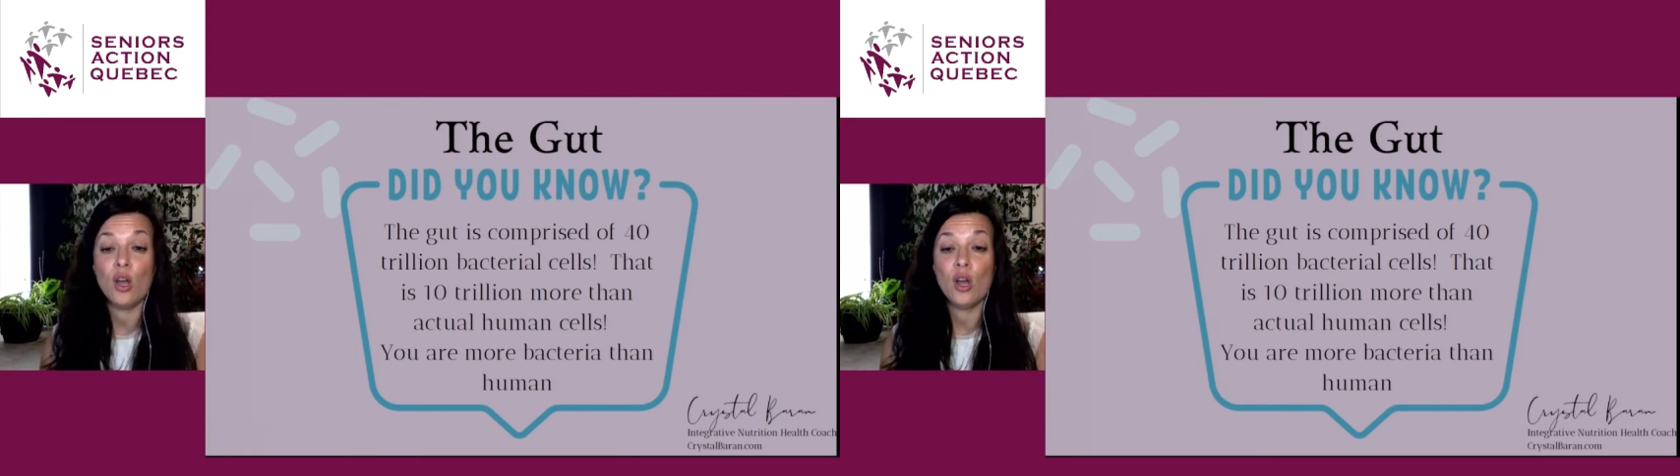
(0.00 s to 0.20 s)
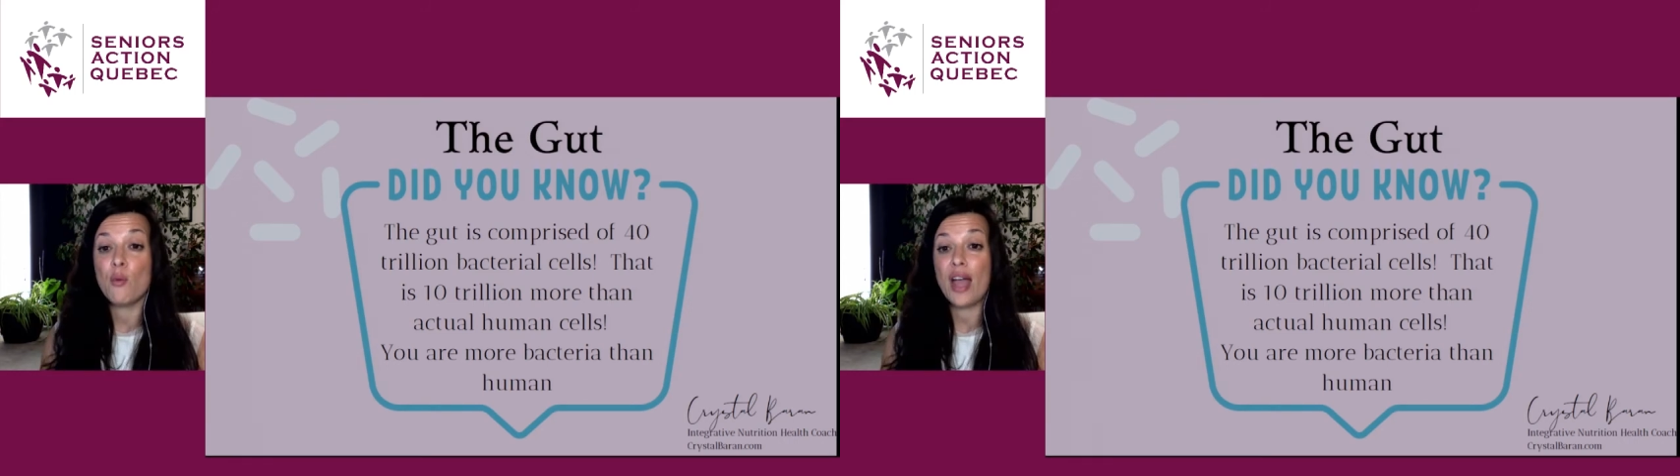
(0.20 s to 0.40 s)

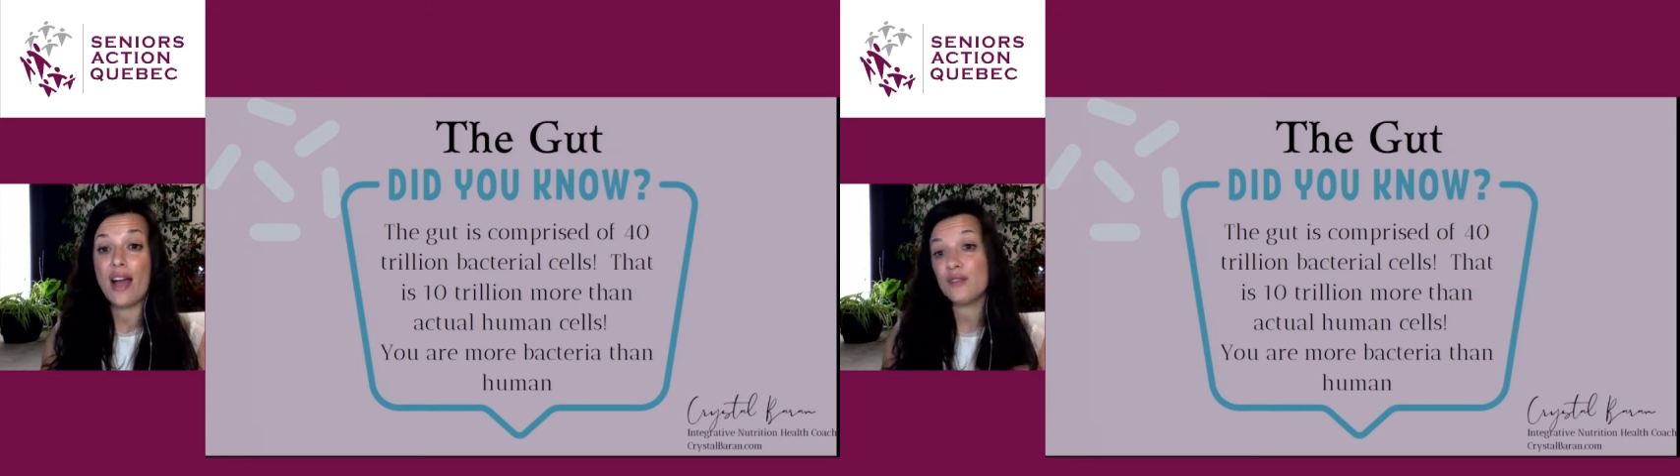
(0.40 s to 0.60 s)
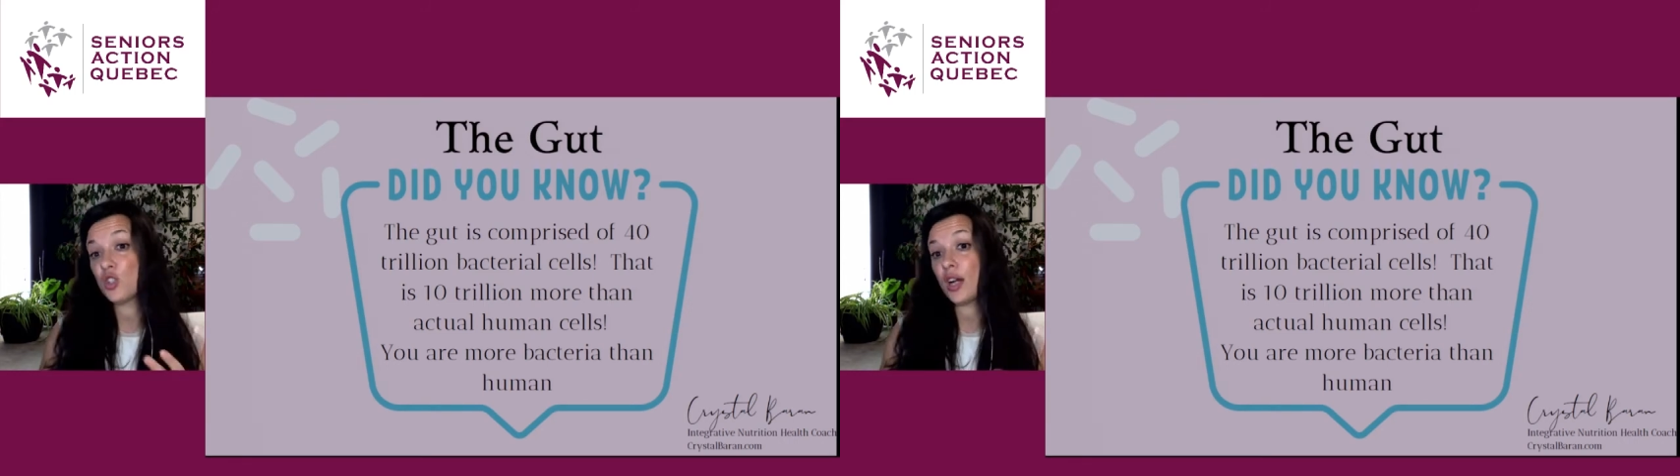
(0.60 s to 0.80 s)
But we
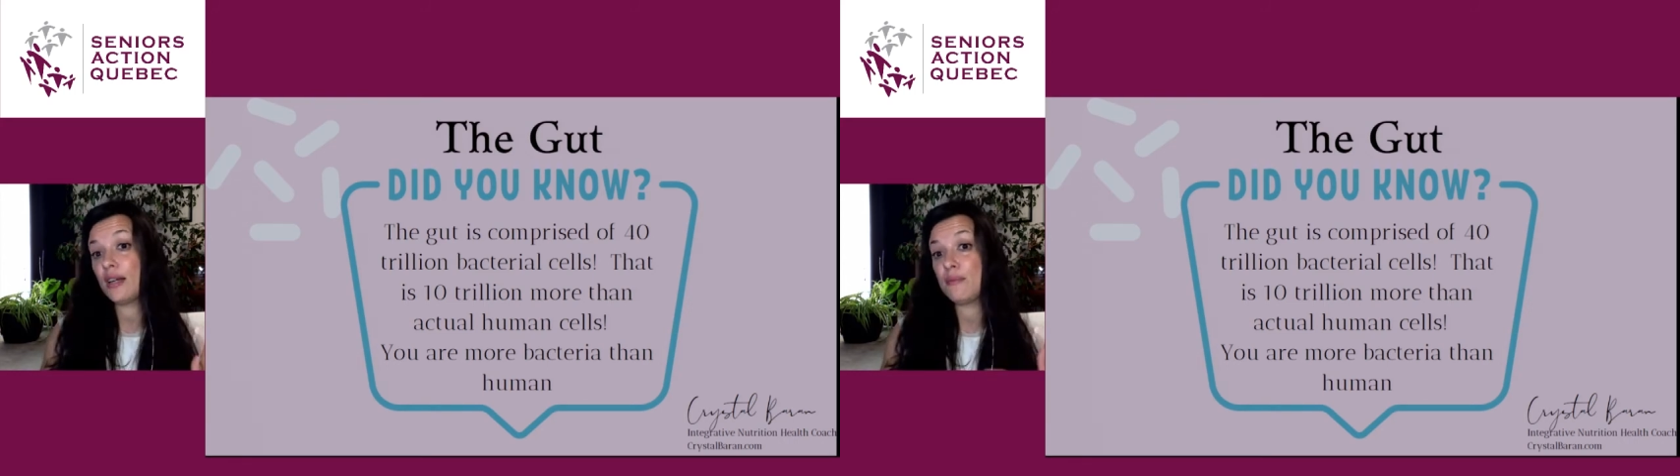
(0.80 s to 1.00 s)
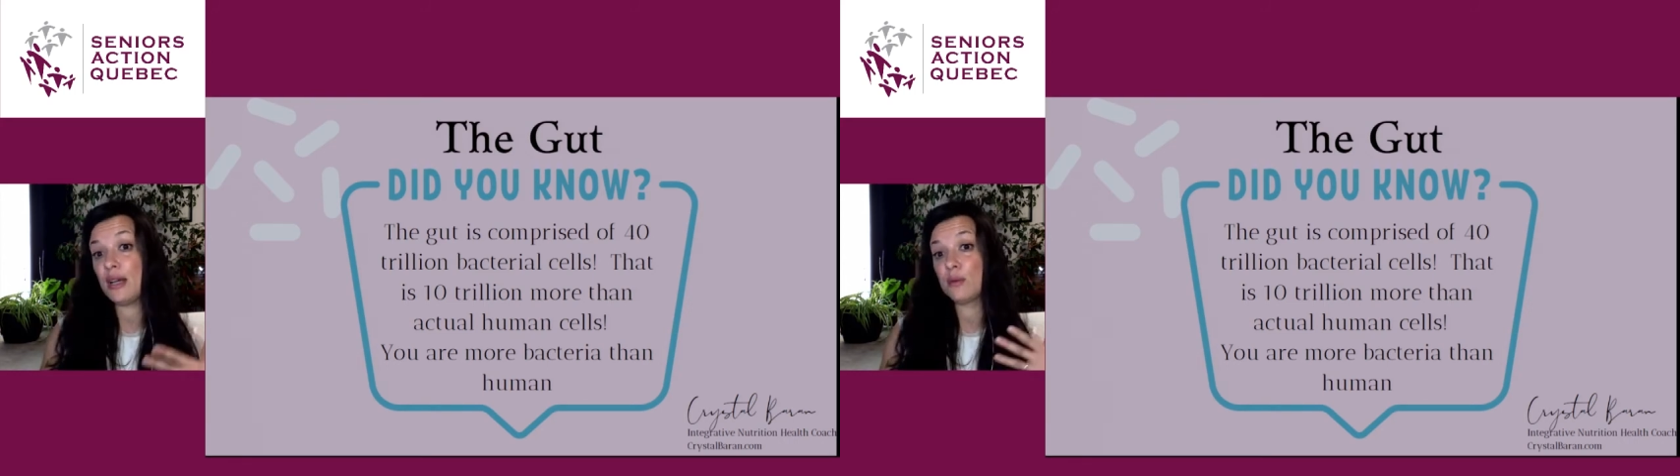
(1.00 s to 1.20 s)
have to try
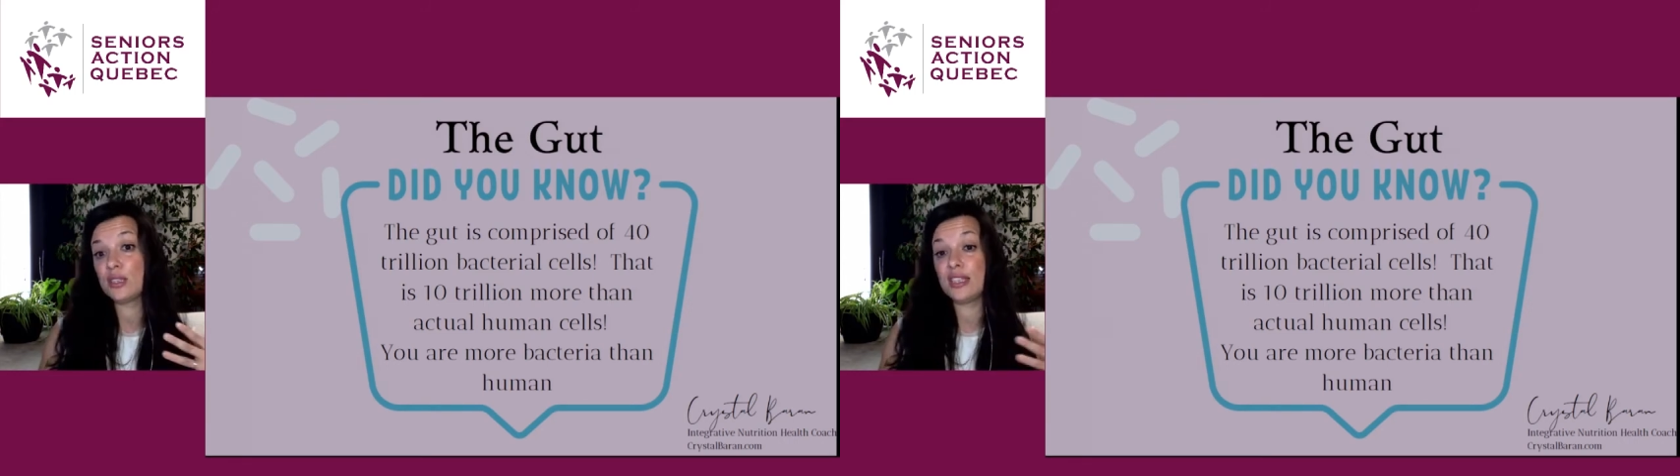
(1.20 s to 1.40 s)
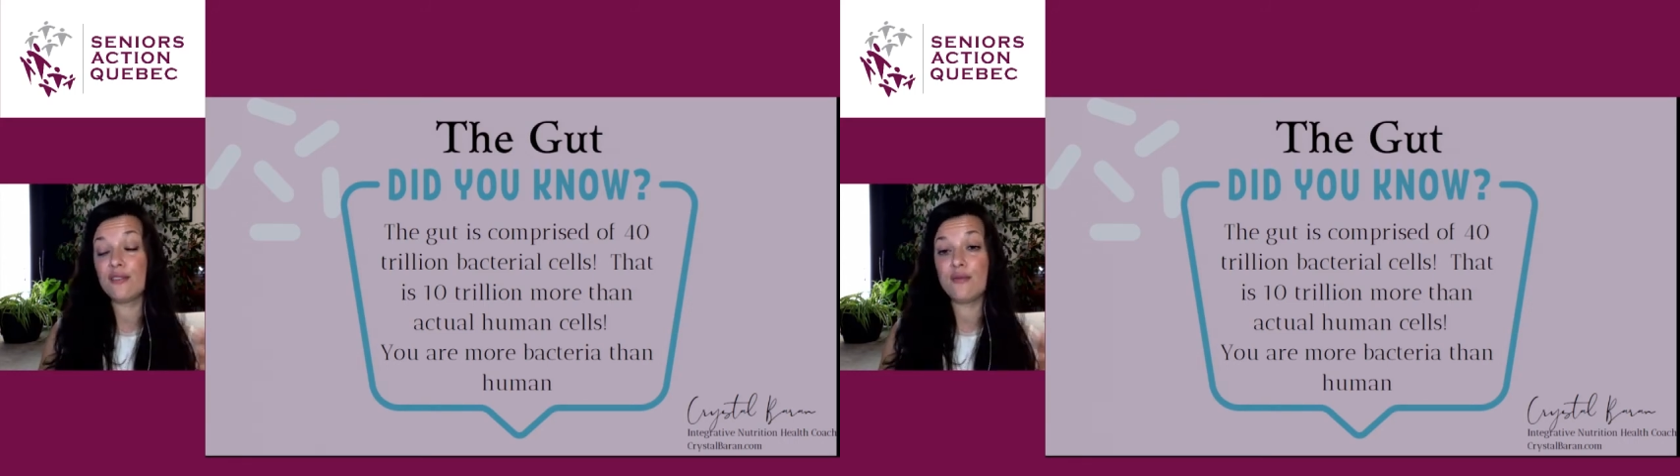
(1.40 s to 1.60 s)
to be able
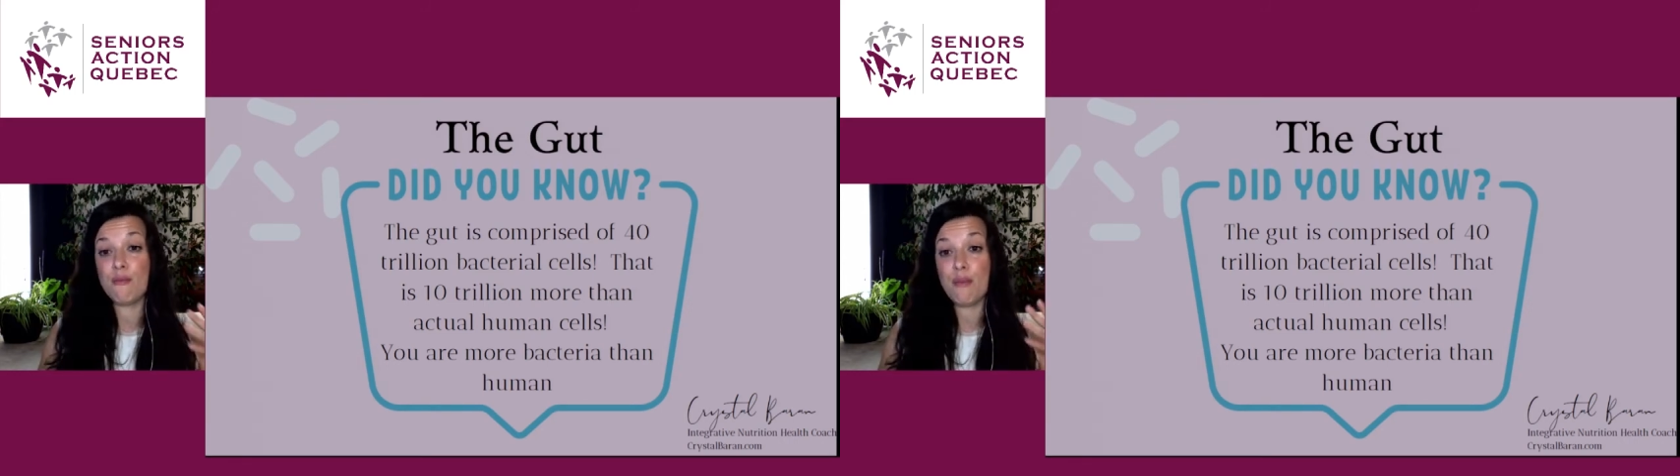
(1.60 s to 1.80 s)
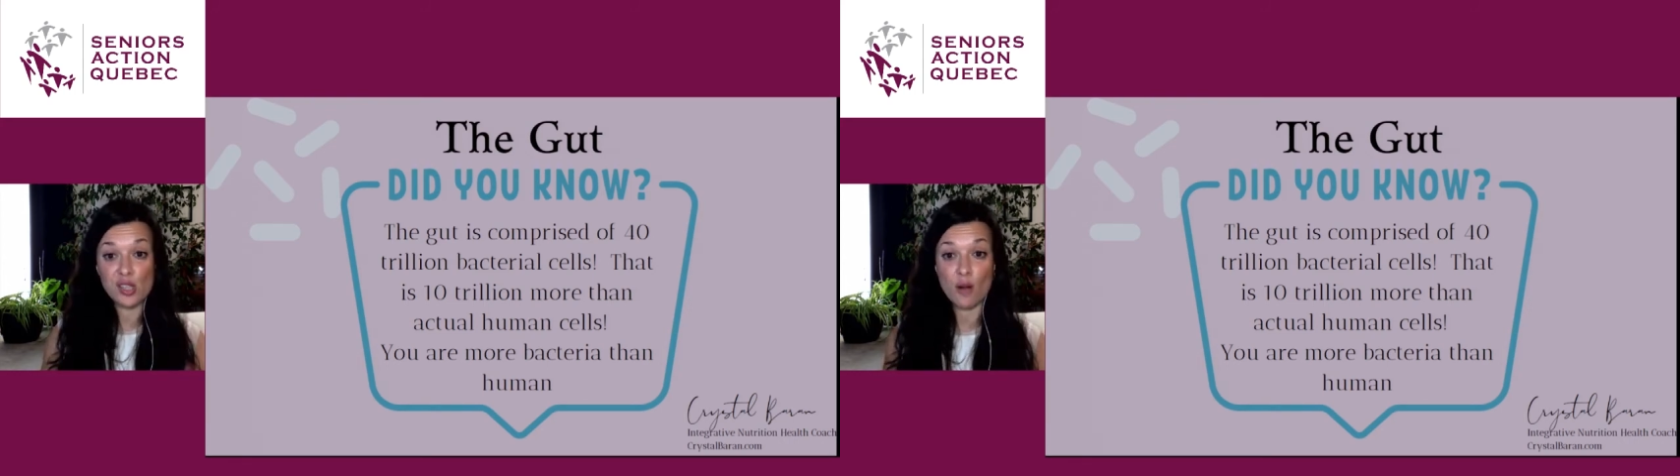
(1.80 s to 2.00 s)
to give the
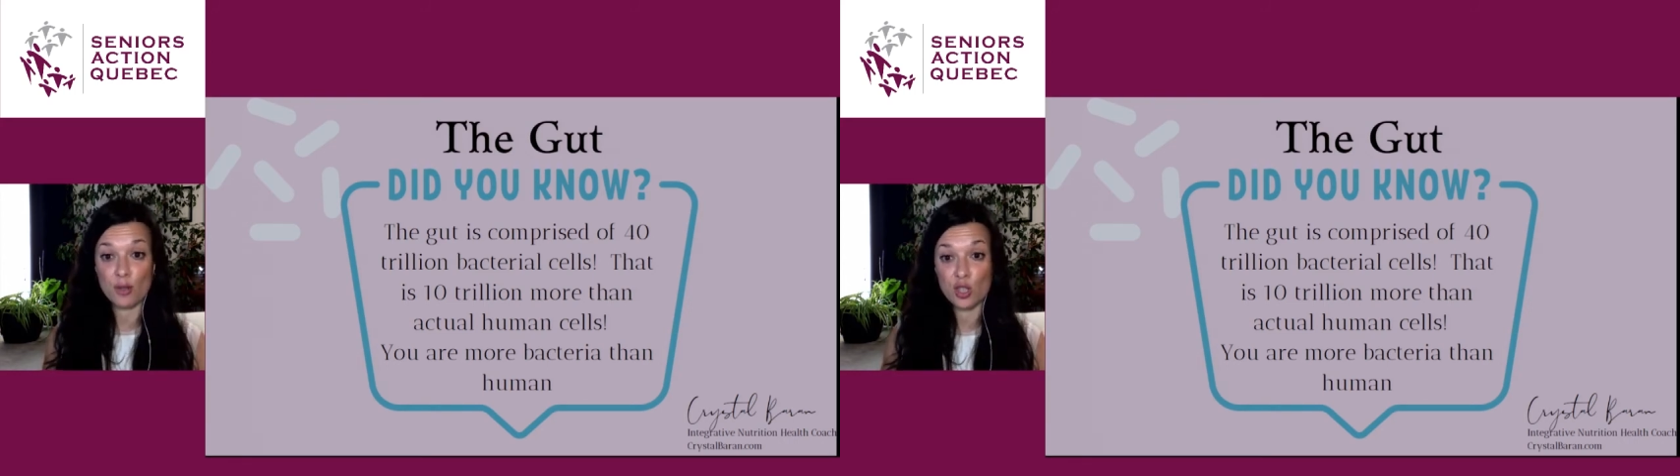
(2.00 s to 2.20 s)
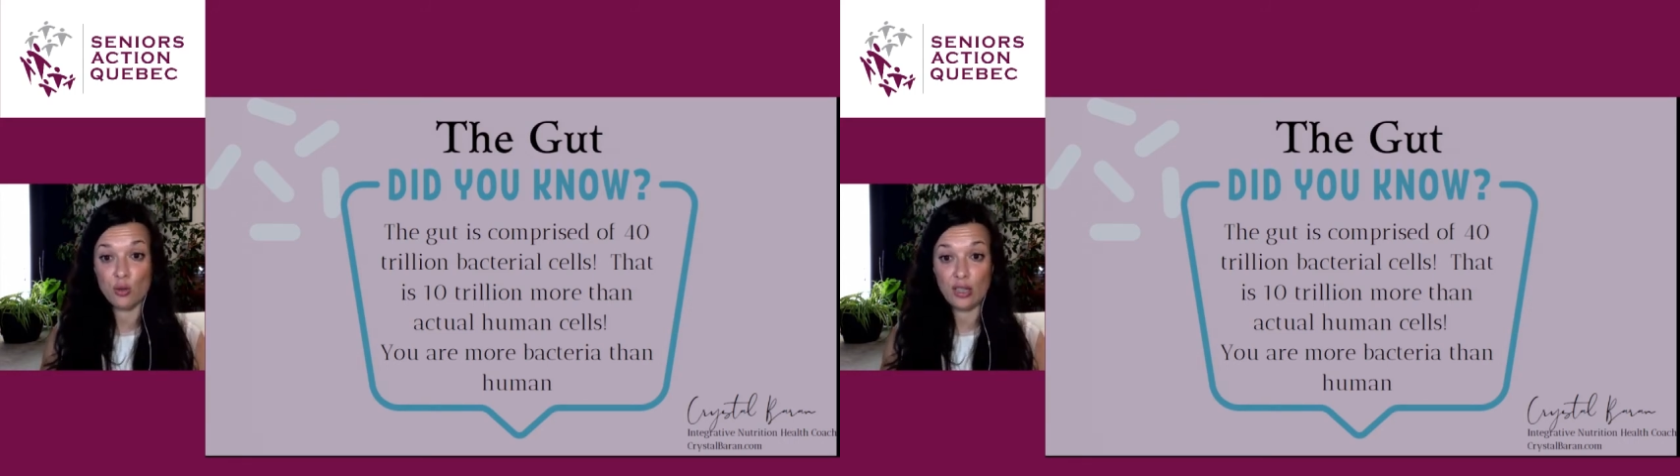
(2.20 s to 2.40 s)
best
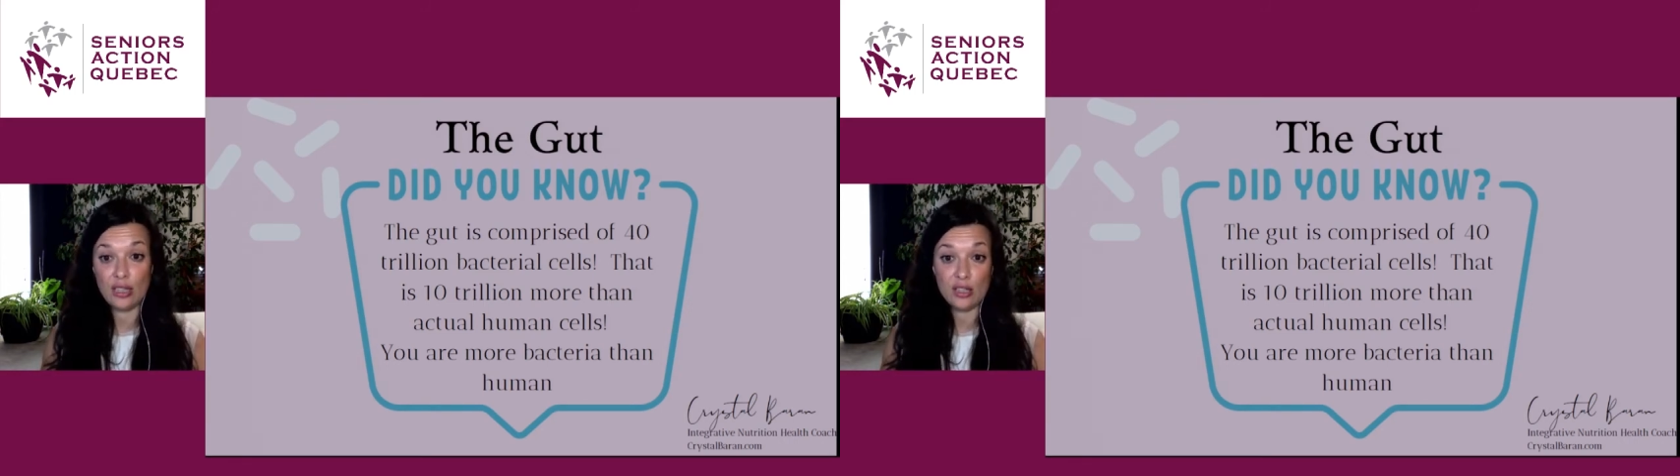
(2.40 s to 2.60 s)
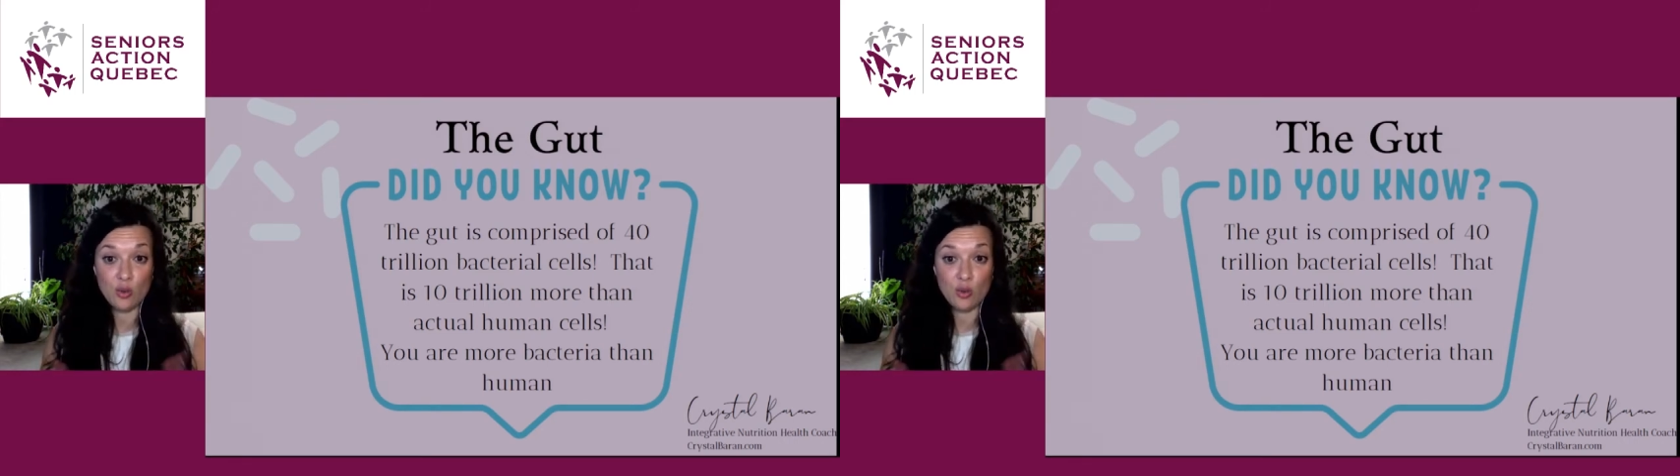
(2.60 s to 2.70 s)
opportunity